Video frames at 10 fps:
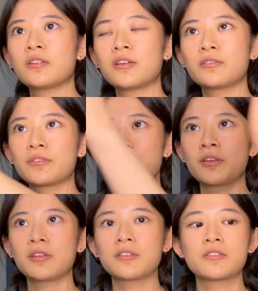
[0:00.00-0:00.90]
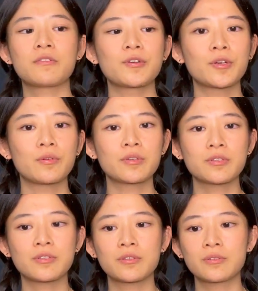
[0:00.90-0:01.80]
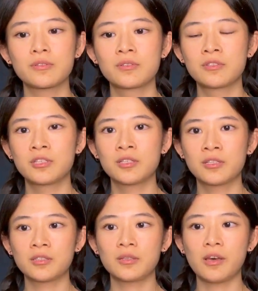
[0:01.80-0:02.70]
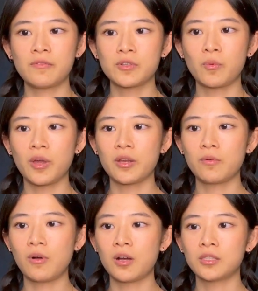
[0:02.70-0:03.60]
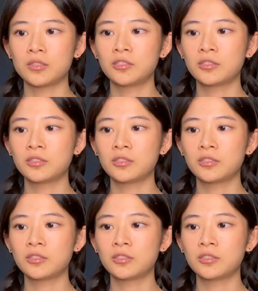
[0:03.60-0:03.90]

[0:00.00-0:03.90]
I don't think it is ever going to. I have to wait a while.